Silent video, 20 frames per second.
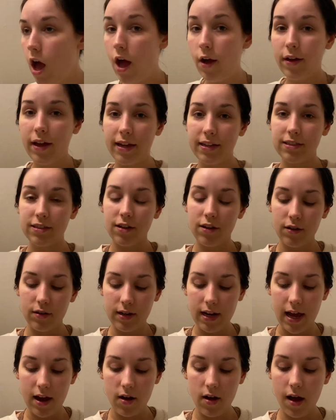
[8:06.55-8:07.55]
Okay, so
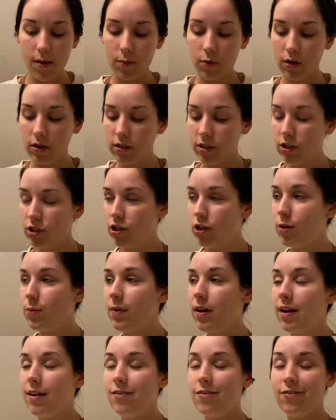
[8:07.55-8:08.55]
now I'm going to do
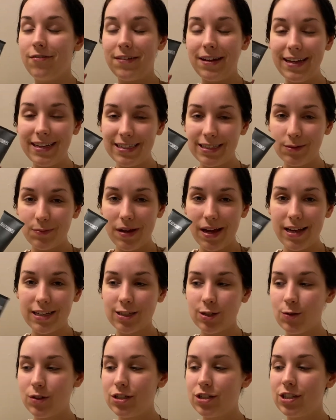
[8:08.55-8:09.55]
my face
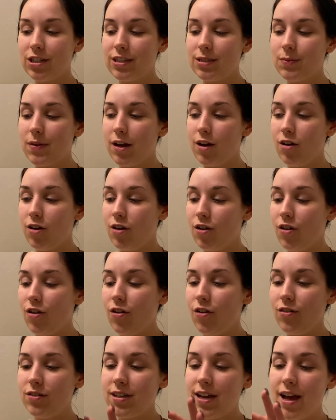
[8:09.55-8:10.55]
mask, which is my
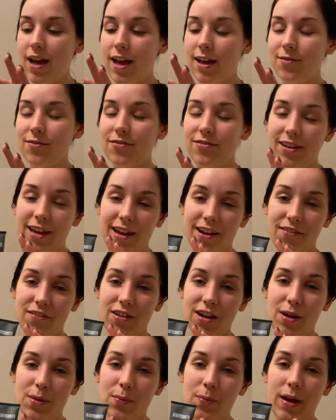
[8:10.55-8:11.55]
all-time
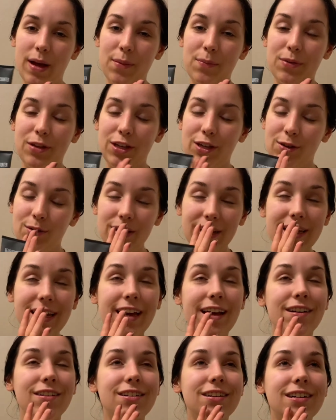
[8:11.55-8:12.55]
favorite by Beauty
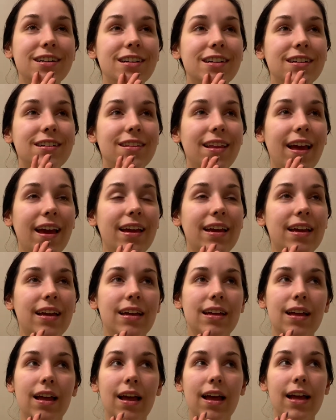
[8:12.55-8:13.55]
Counter. Like,
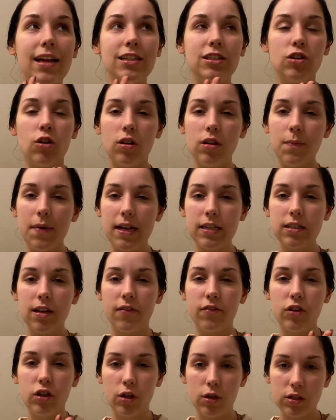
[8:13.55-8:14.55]
it's the only mask
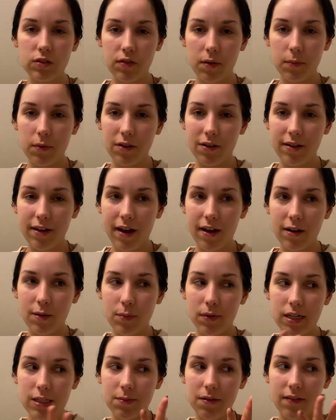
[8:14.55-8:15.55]
I've used from Beauty Counter,
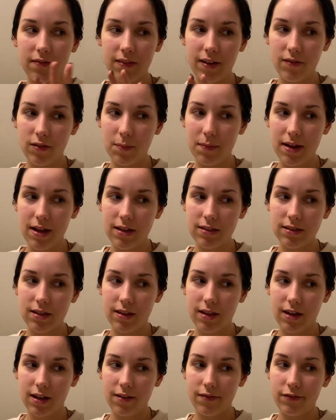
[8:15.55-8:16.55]
but it's my favorite mask
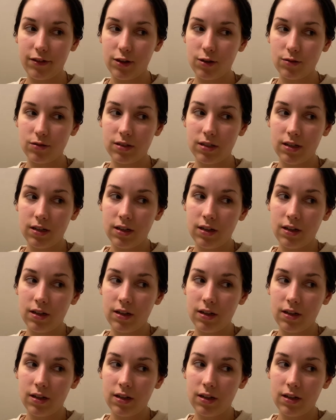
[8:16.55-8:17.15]
that I've used